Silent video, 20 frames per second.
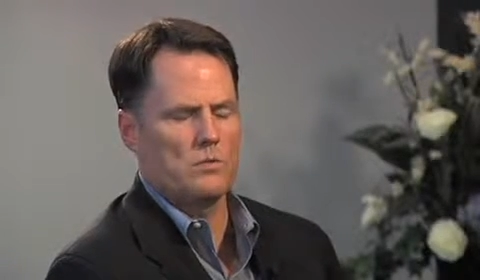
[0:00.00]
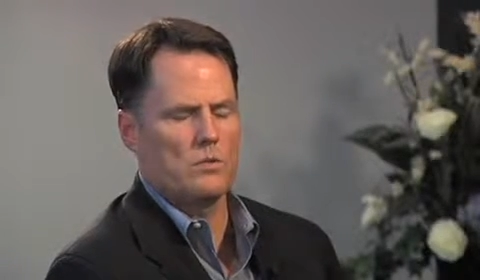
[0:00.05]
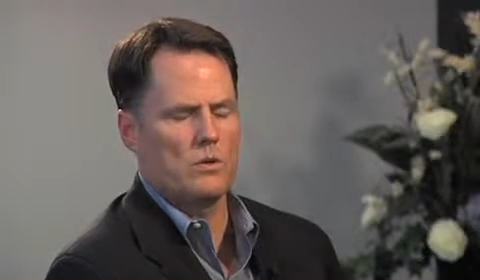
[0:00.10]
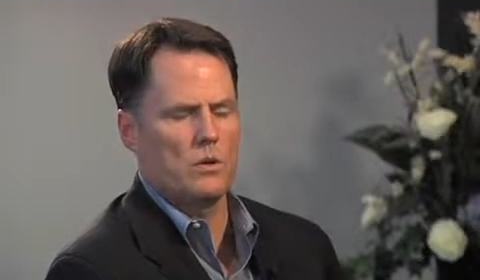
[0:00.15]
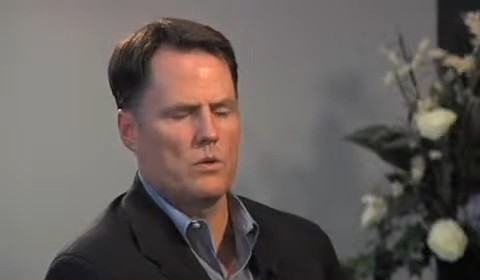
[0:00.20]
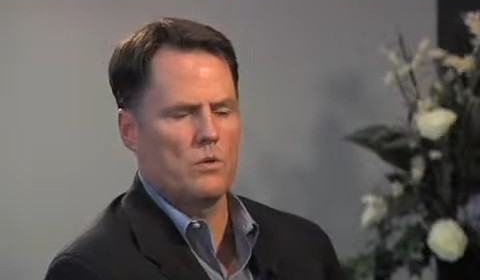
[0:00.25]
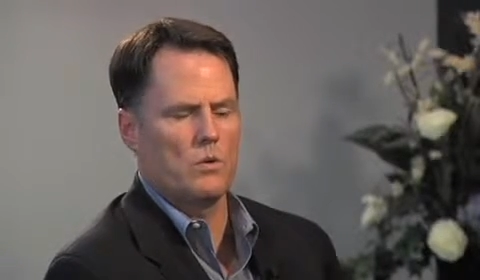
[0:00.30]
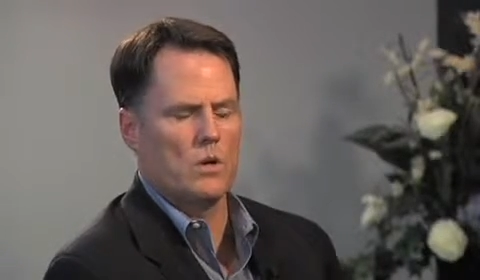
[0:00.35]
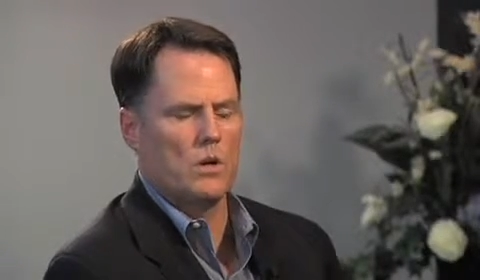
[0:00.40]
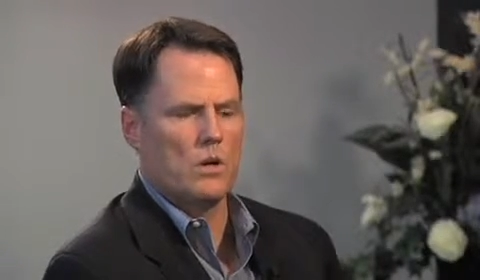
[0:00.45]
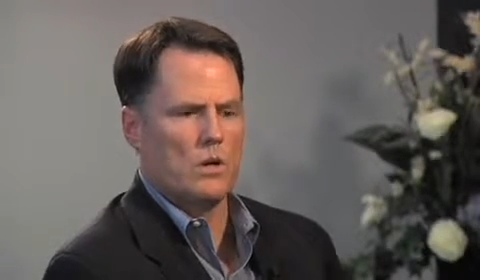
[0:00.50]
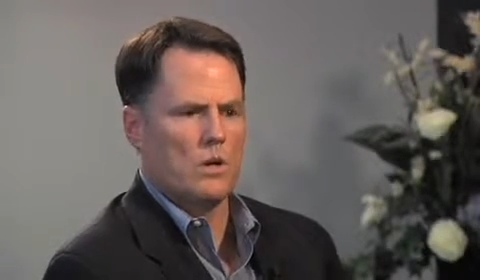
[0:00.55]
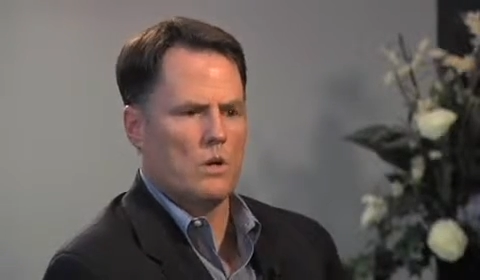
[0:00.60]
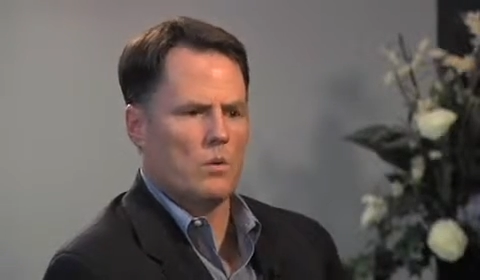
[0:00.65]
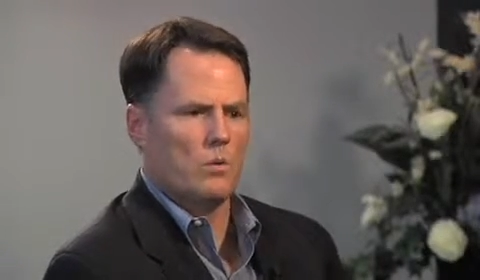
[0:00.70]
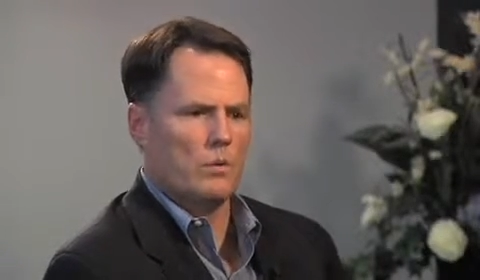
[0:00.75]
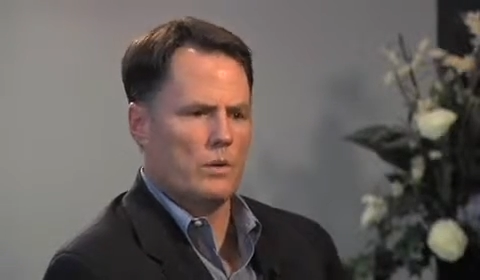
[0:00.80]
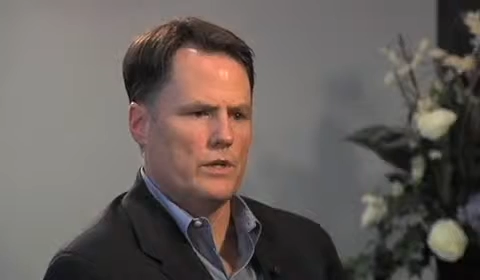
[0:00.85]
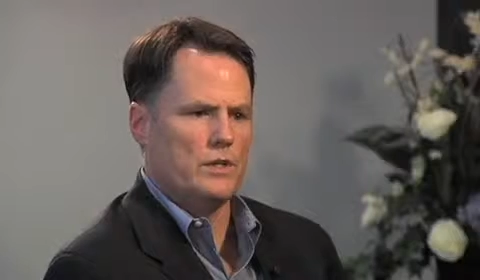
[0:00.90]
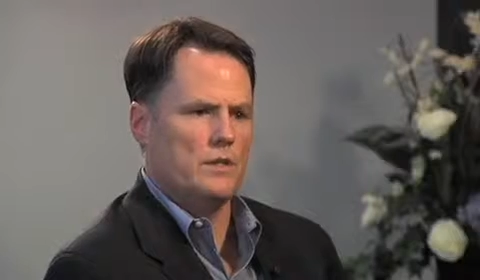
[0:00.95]
So
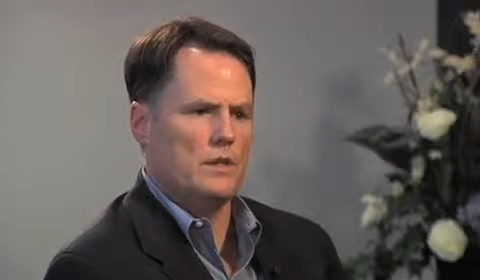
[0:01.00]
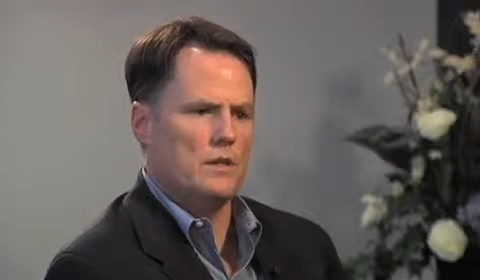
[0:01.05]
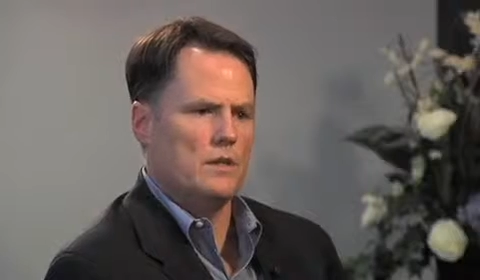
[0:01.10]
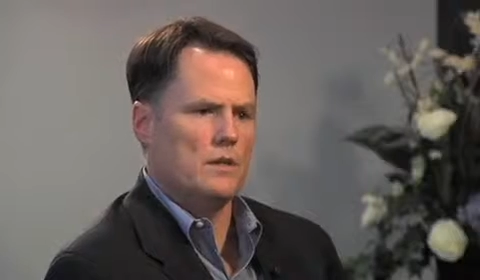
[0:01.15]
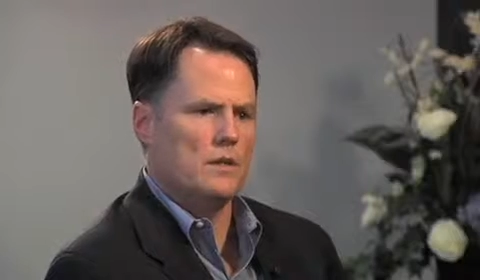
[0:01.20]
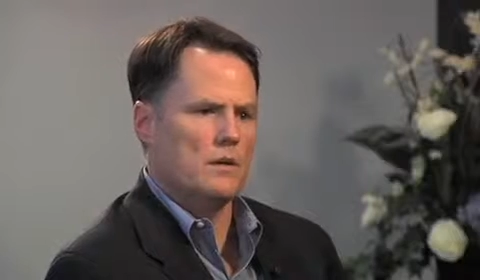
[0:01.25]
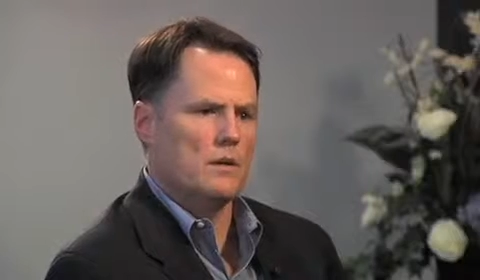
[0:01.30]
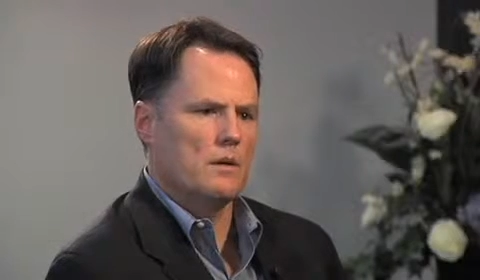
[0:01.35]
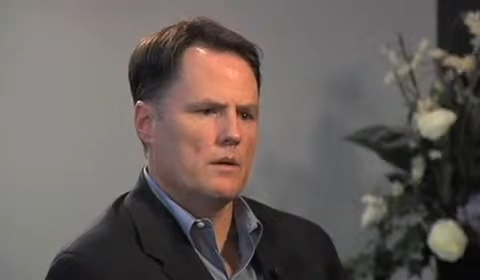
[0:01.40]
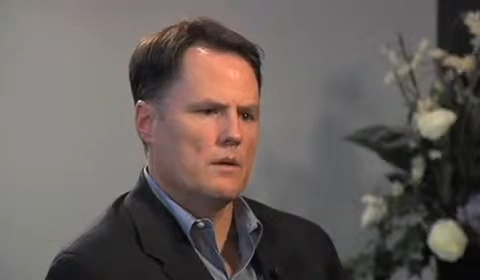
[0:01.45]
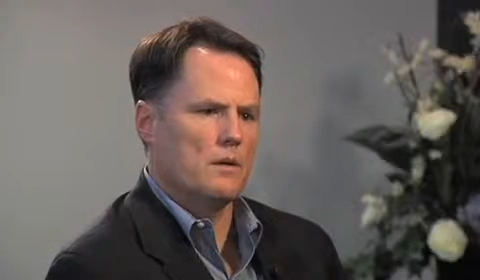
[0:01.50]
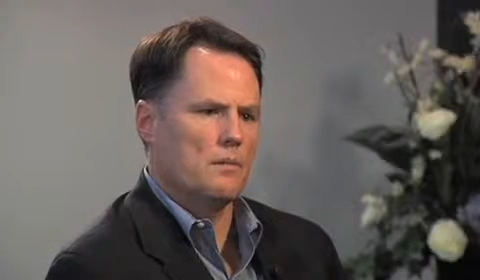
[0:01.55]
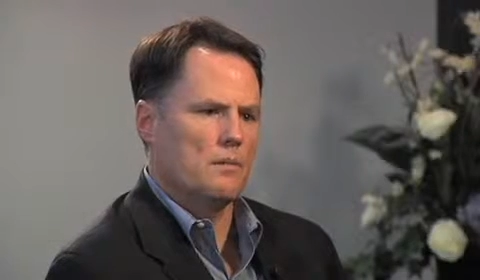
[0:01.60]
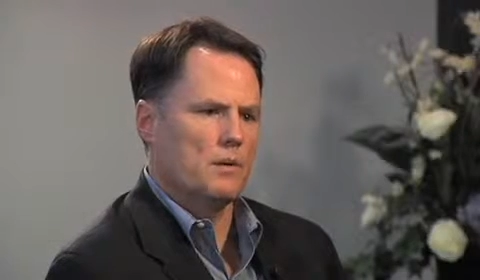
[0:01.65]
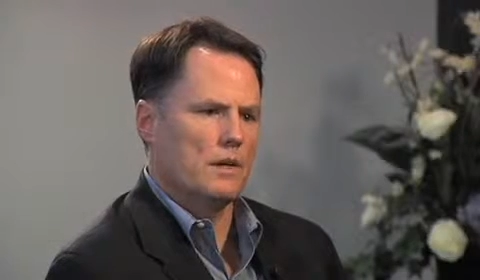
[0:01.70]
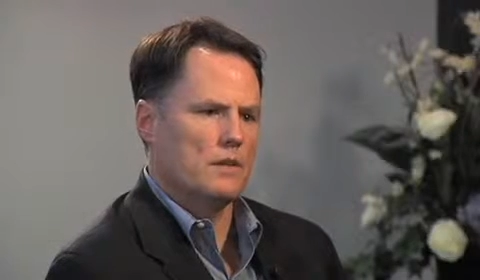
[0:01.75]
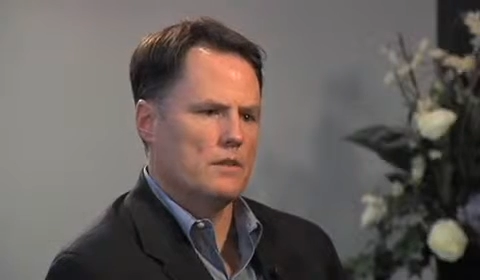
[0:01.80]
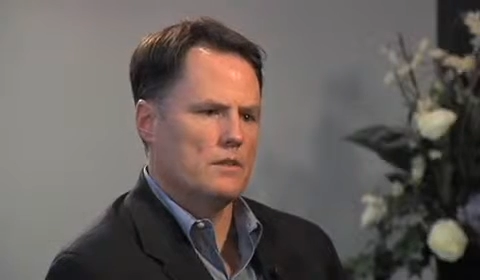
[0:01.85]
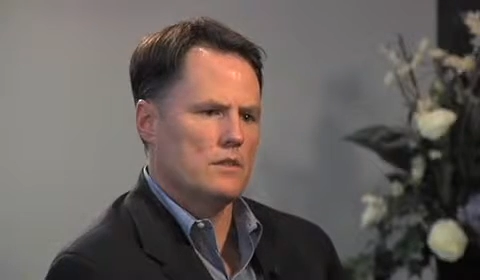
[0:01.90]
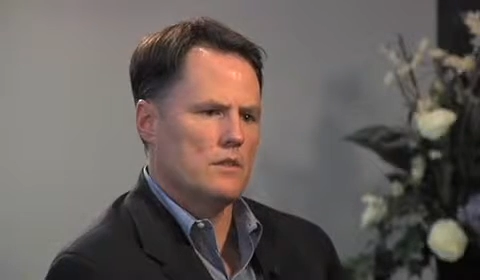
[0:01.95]
we see the
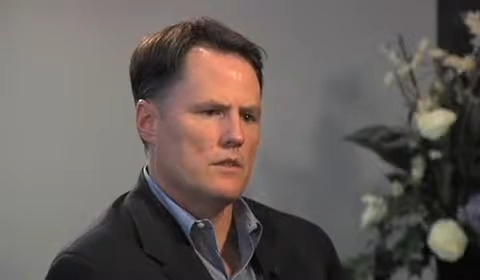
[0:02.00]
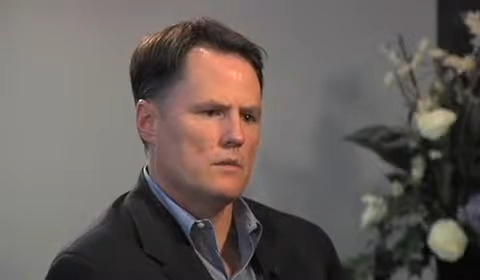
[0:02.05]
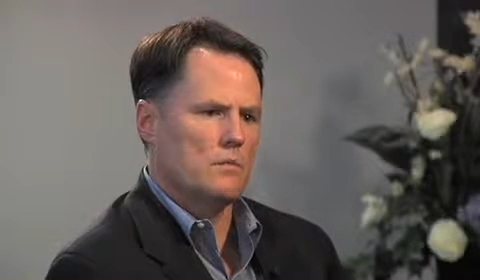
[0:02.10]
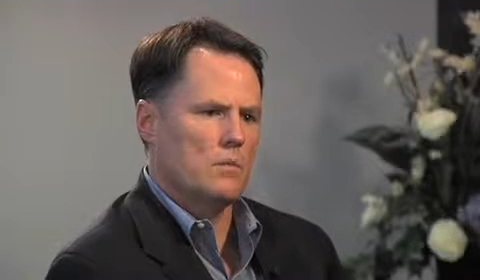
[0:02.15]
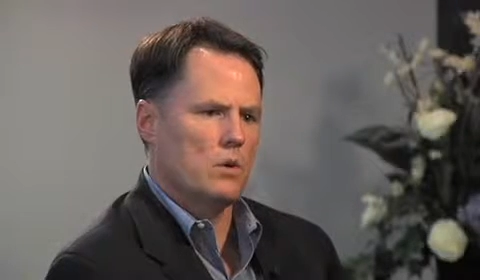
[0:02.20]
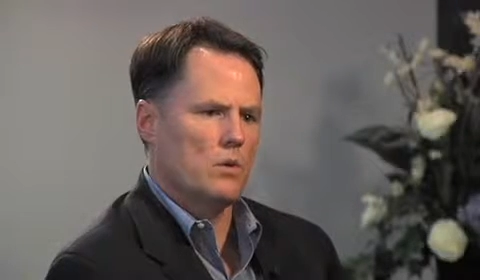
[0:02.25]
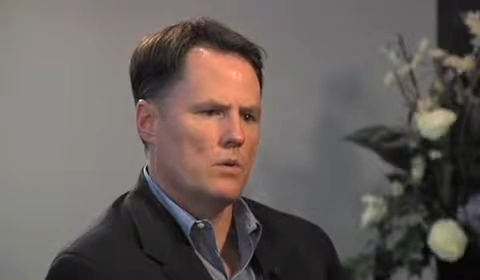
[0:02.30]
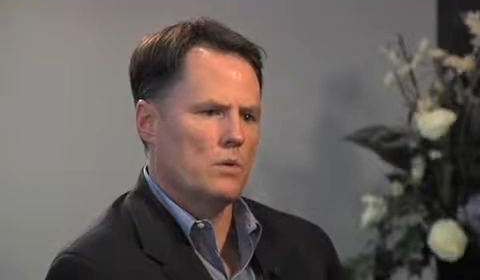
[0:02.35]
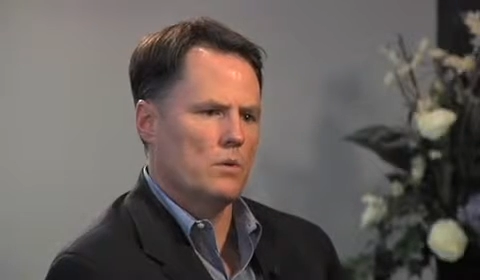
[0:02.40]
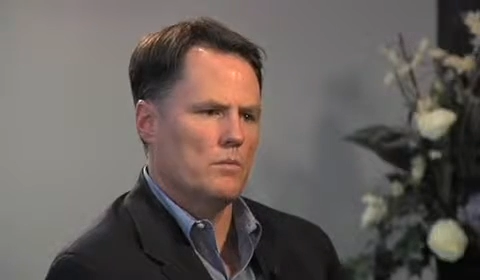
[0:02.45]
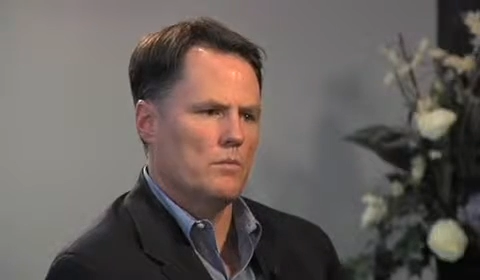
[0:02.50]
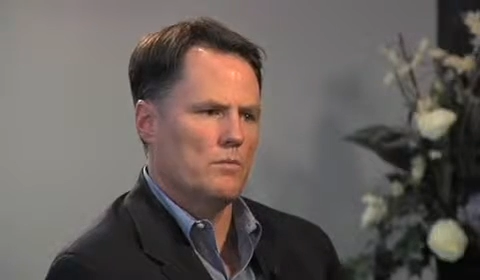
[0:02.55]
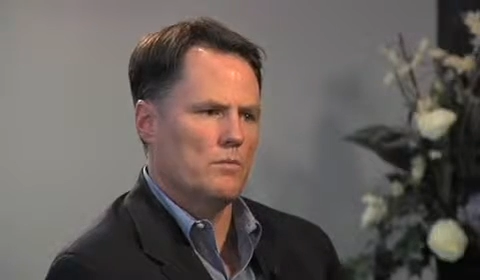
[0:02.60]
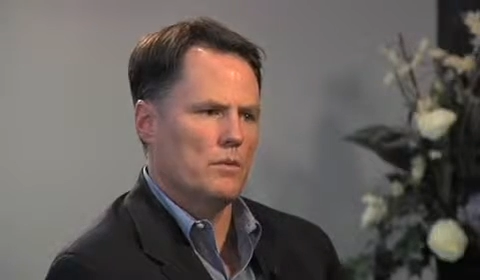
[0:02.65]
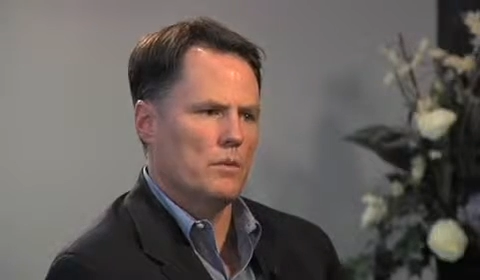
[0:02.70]
pricing of the modem